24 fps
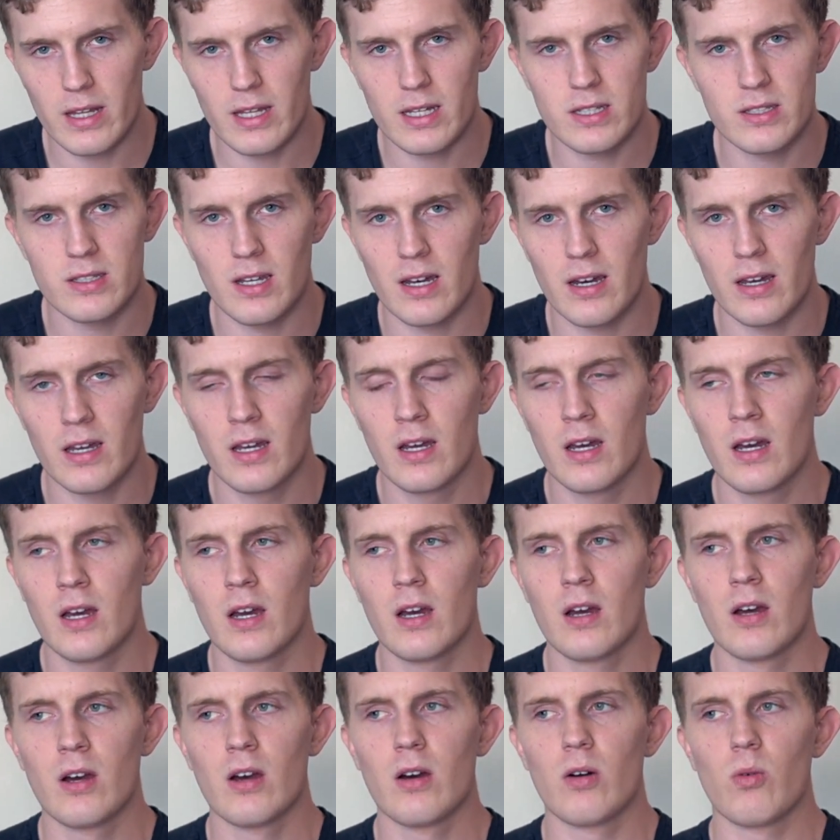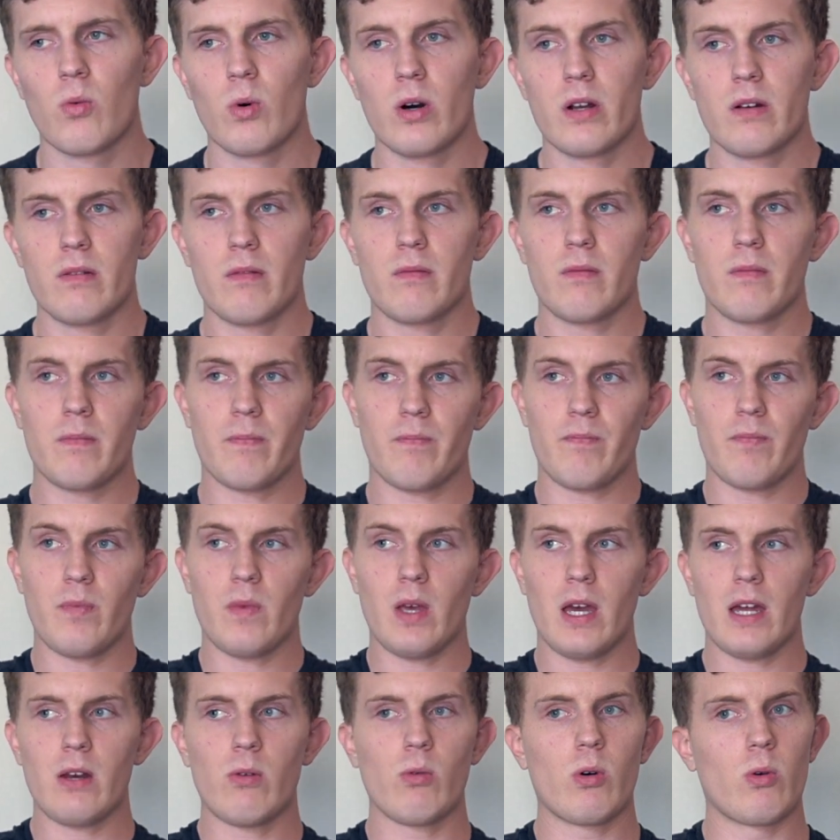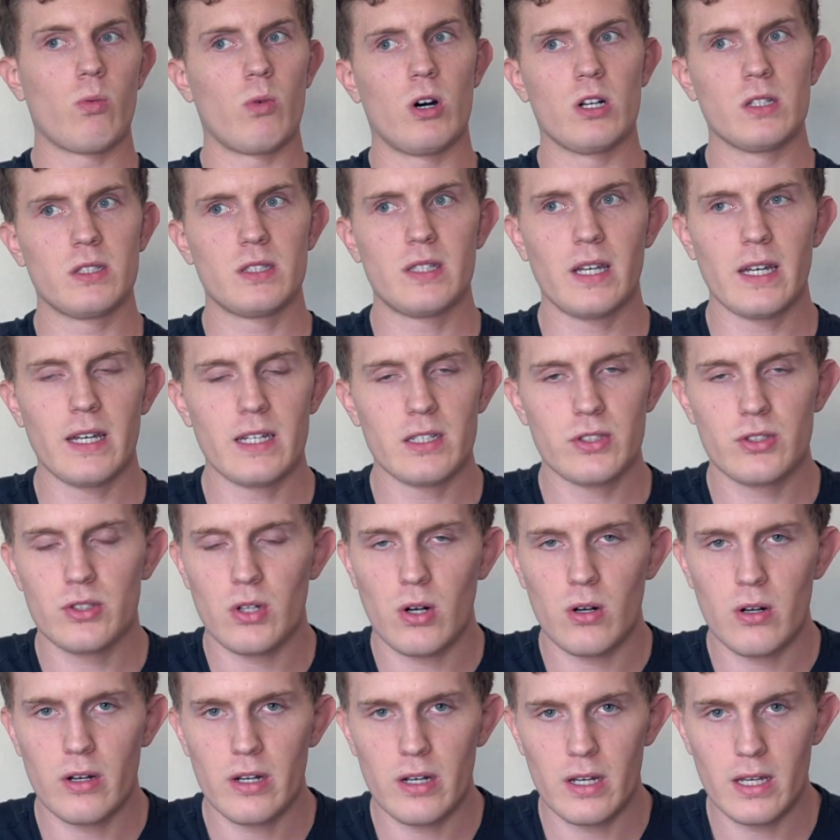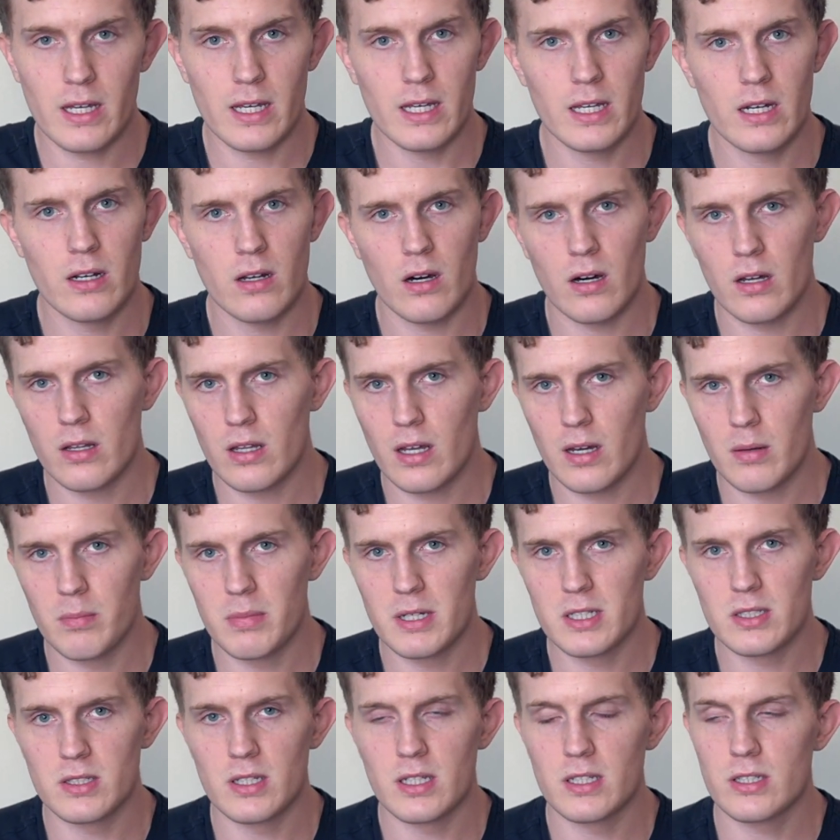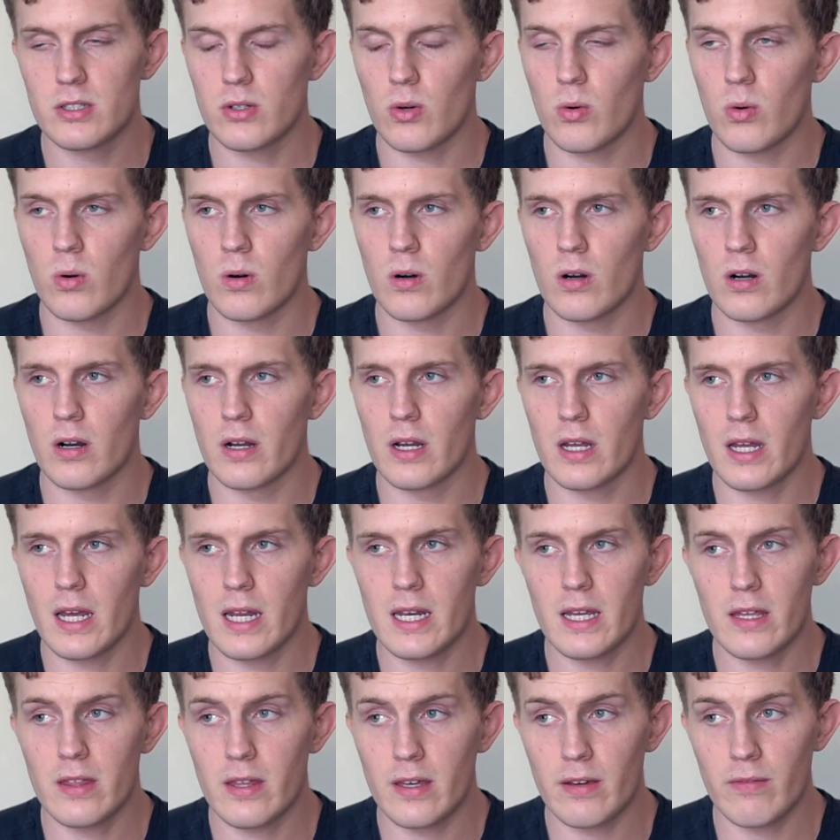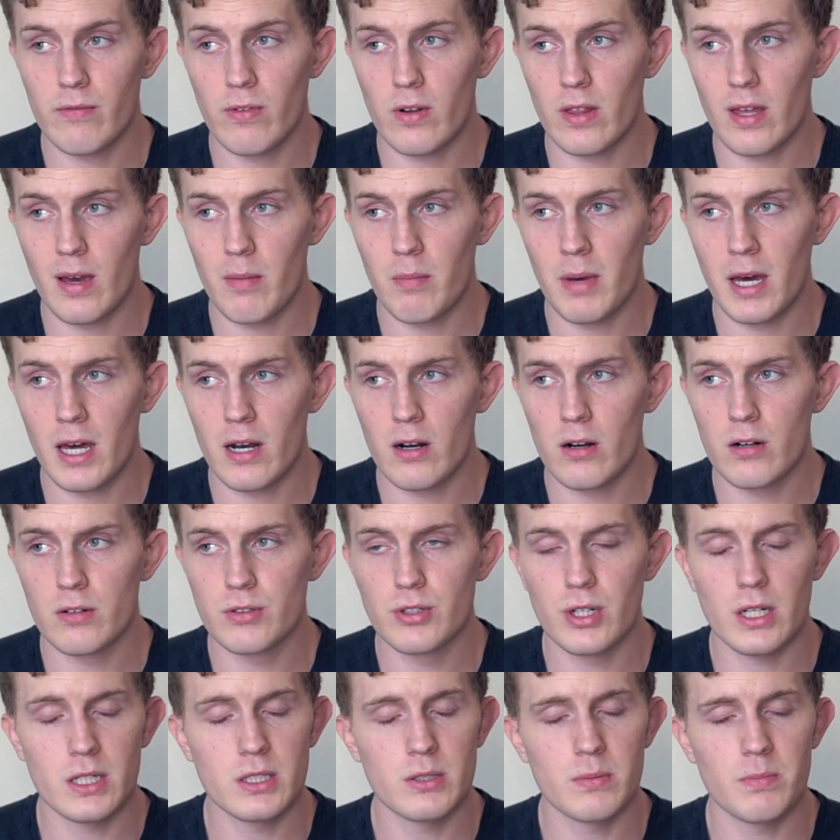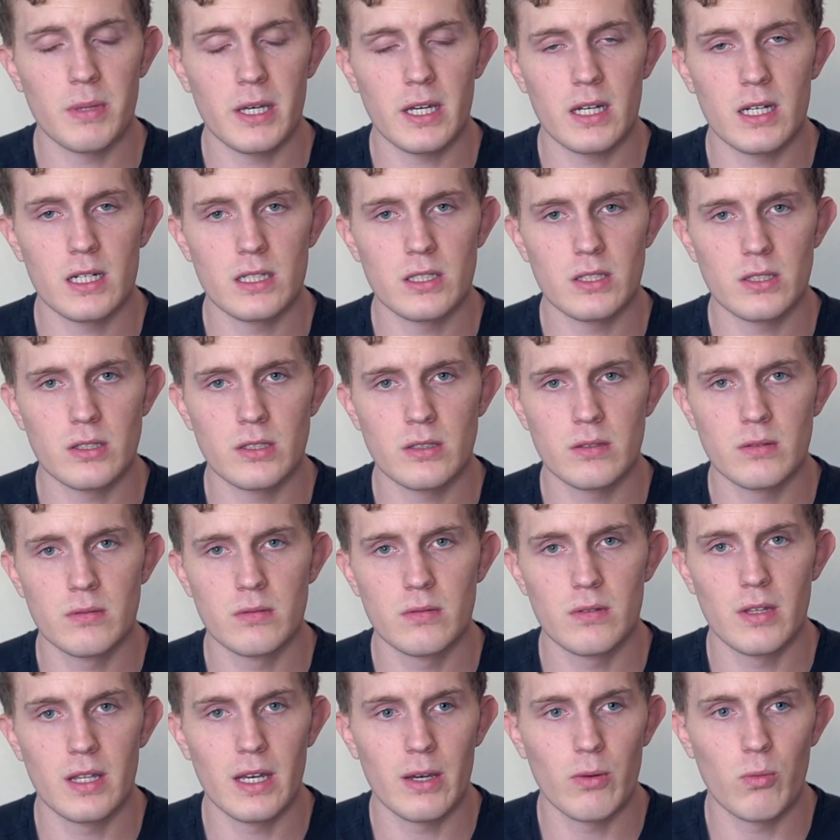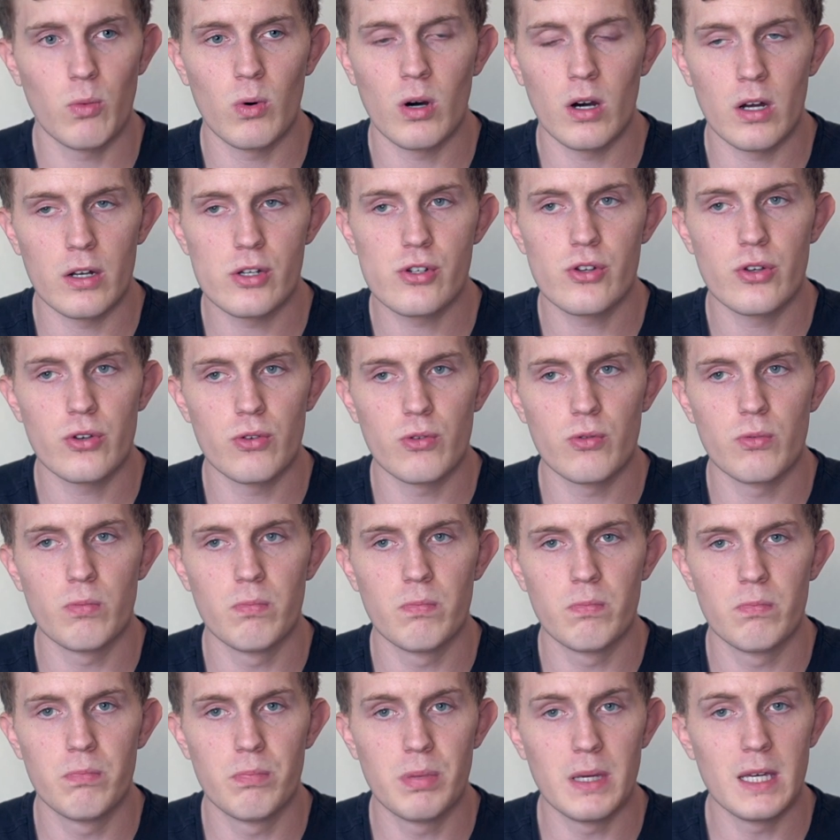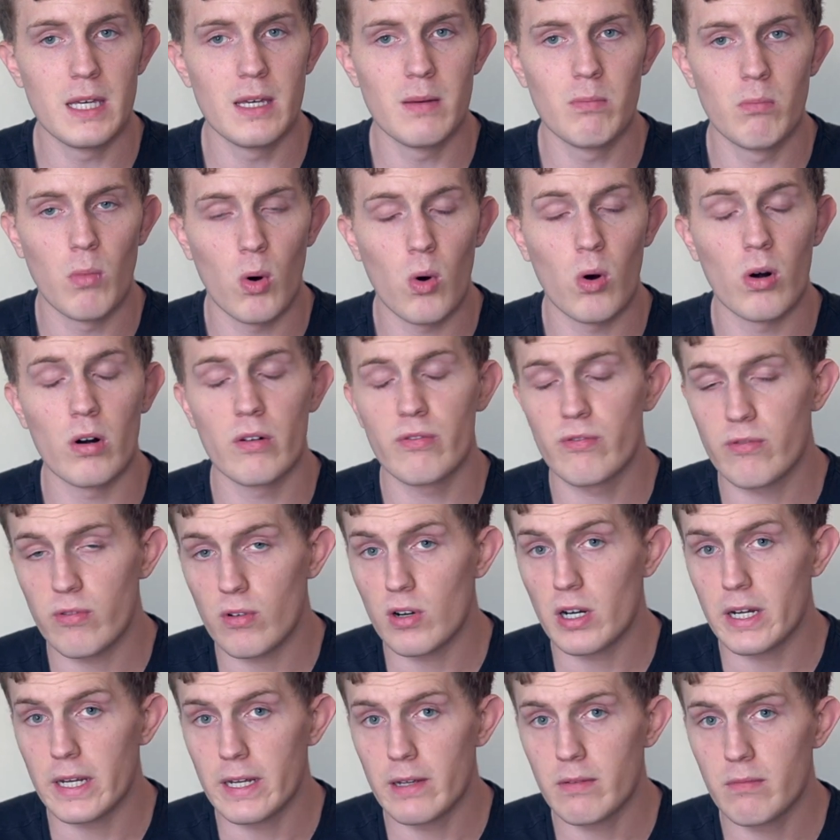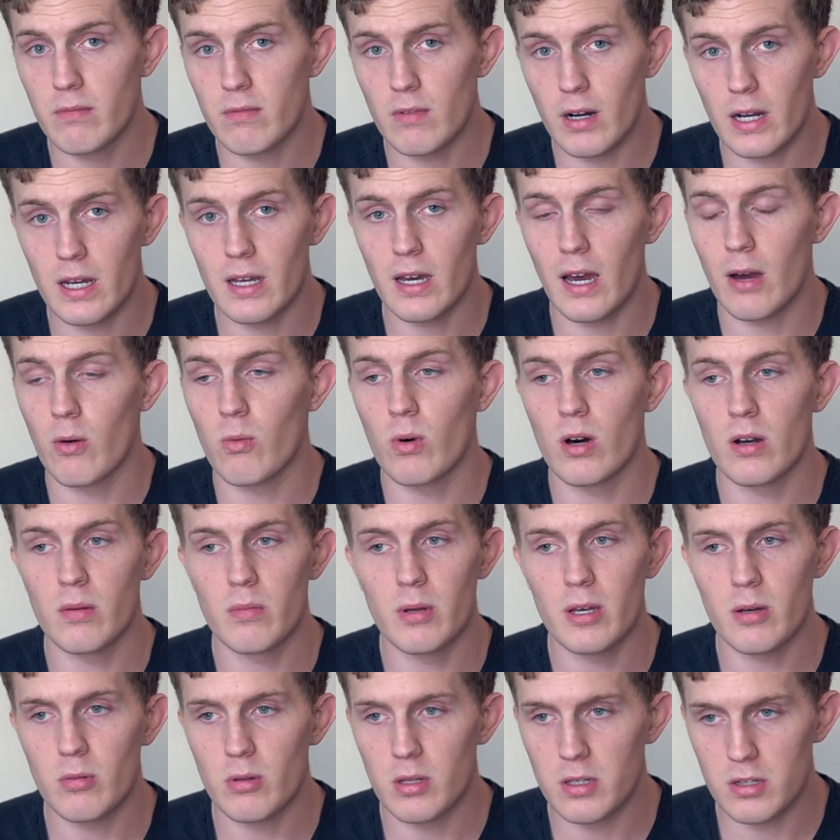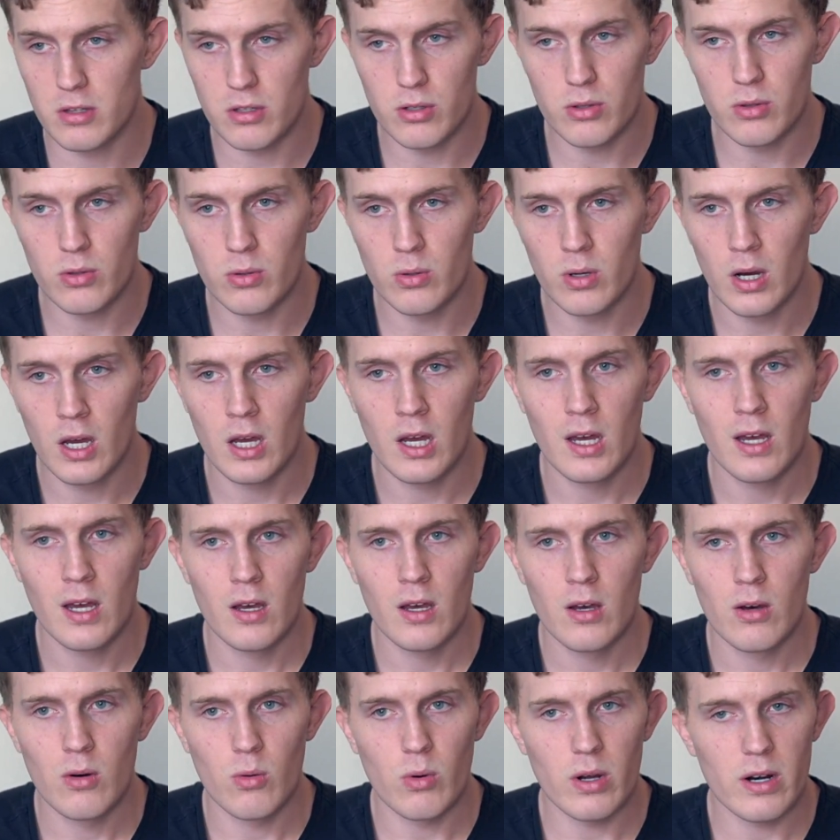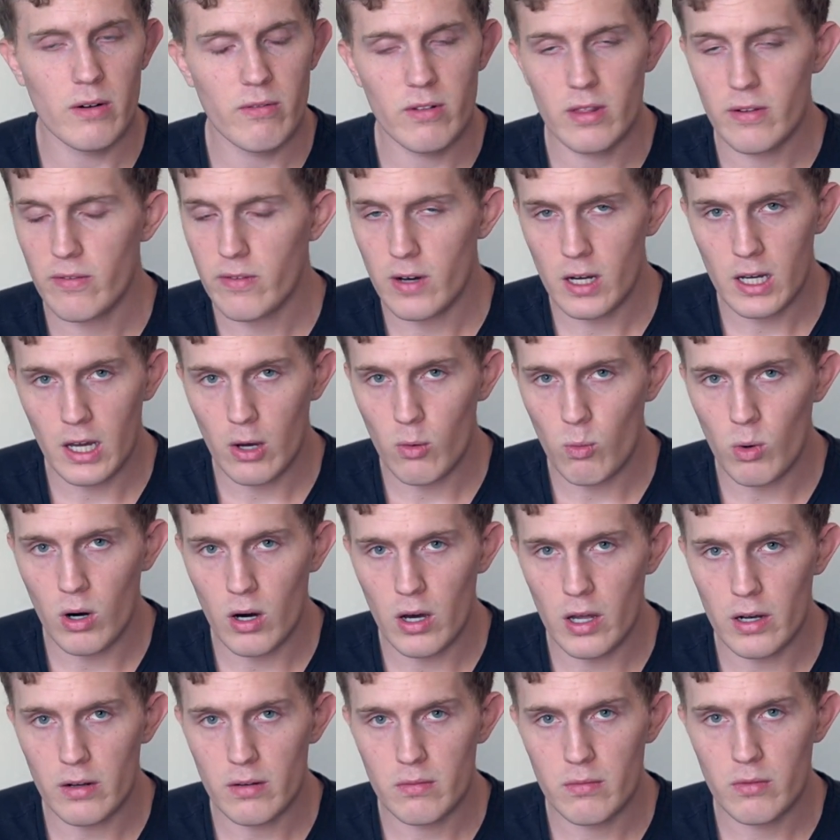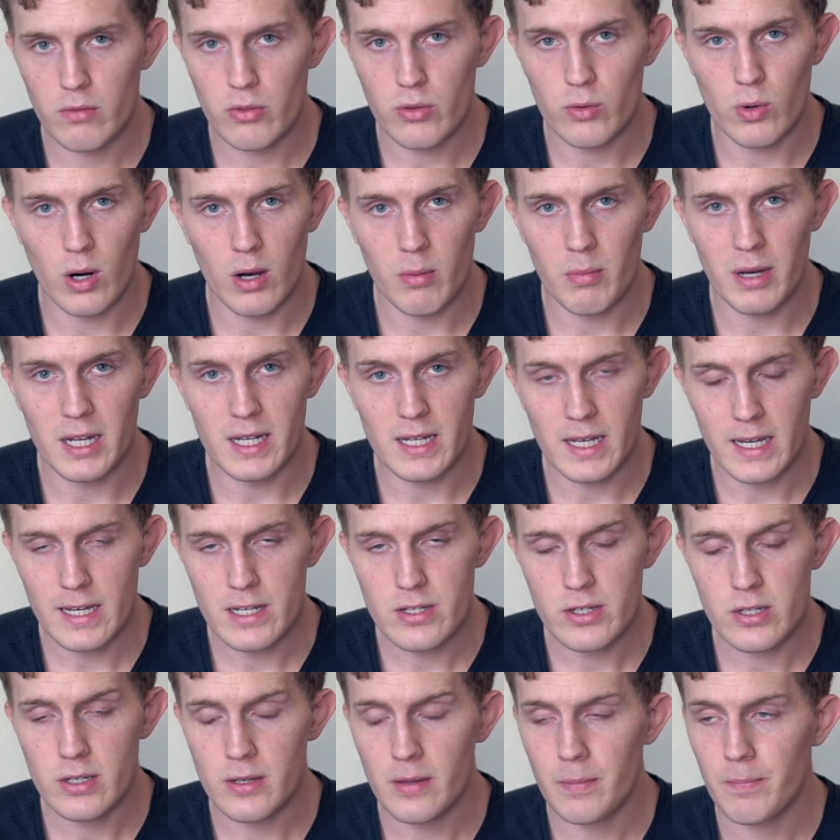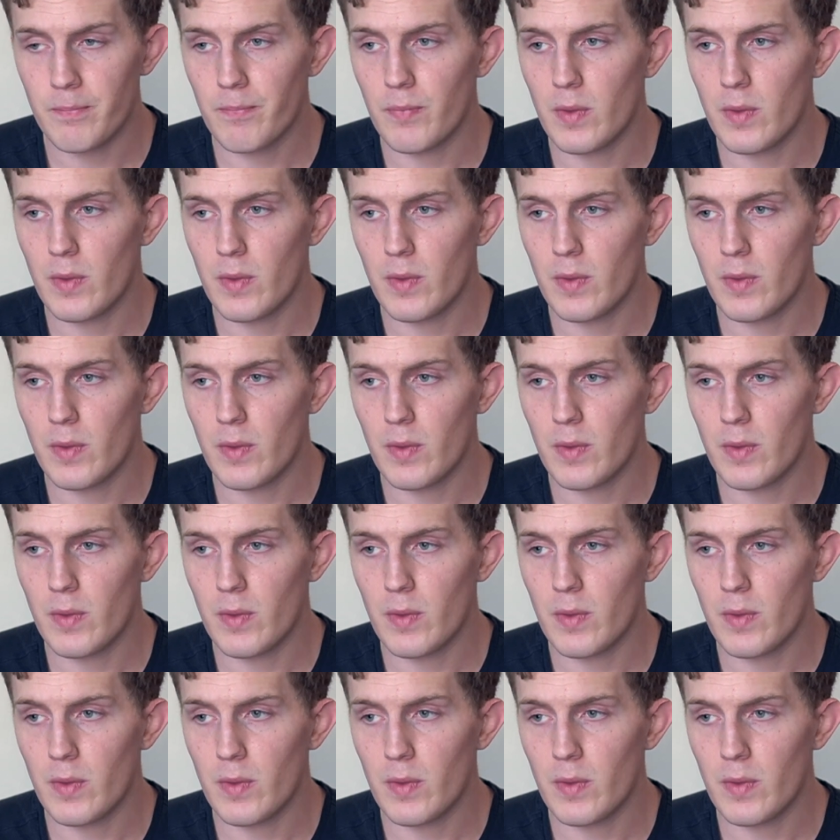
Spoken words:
That's not what anyone wants. They get started in online business or anything for that matter just because they want to be more free, right? I want to be able to do whatever the fuck I want throughout my days.